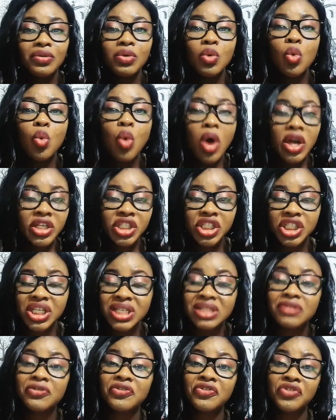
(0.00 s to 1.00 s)
Watch
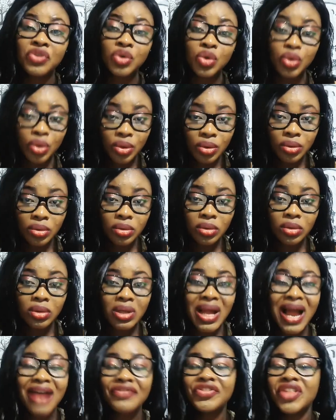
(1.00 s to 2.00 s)
it full
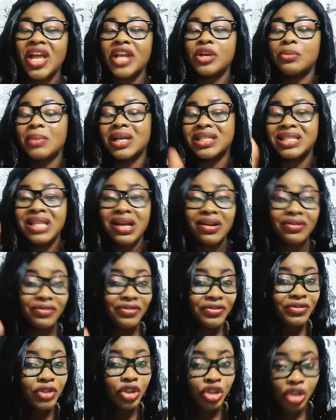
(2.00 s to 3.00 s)
after you might
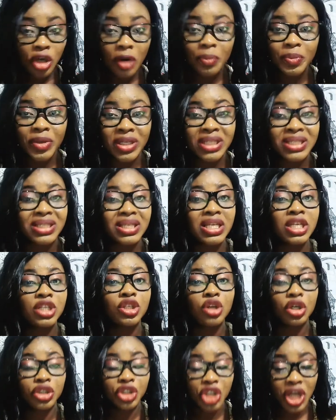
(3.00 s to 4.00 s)
have dropped it in
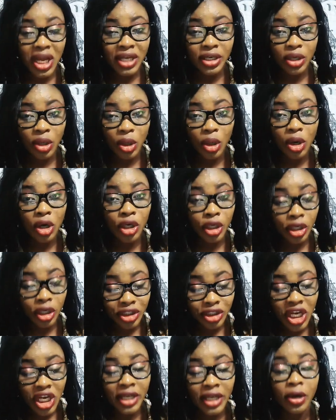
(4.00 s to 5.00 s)
your channel, on your
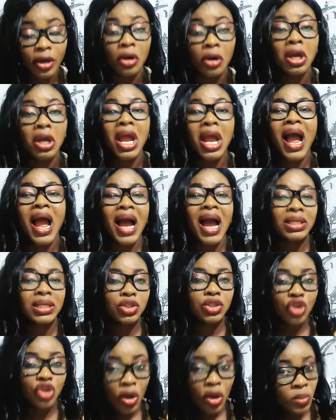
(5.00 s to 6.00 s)
channel,
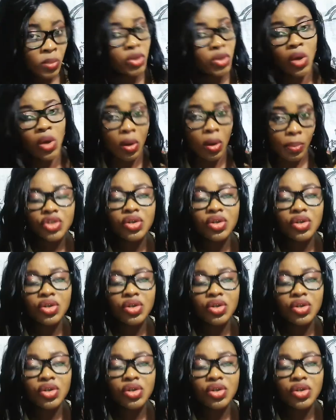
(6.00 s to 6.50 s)
and thumbs up.